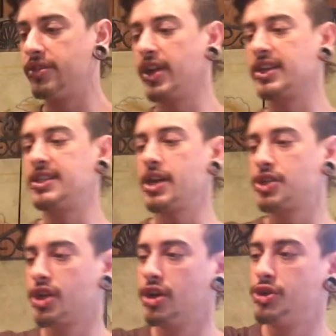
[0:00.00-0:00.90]
And I think it's
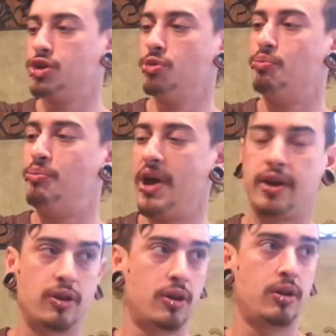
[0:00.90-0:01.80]
actually going to do
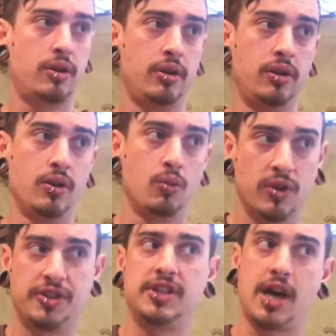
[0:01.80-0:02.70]
better
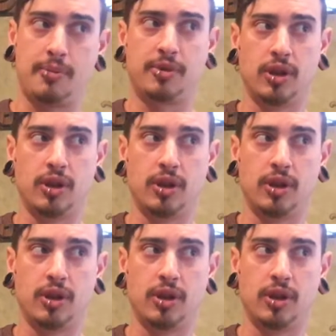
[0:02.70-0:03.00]
with the top